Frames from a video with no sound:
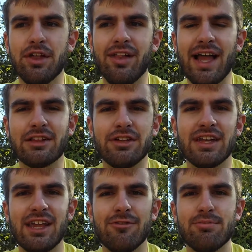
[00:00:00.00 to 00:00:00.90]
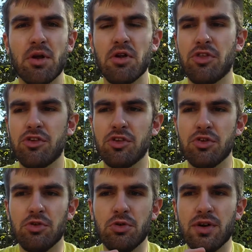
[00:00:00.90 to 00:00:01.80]
likely to give birth
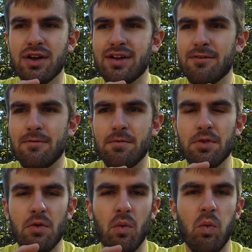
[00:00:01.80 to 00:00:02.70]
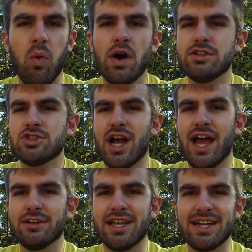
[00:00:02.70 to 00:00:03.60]
to one
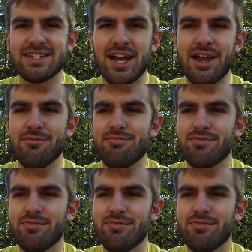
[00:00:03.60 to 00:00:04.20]
child at a time.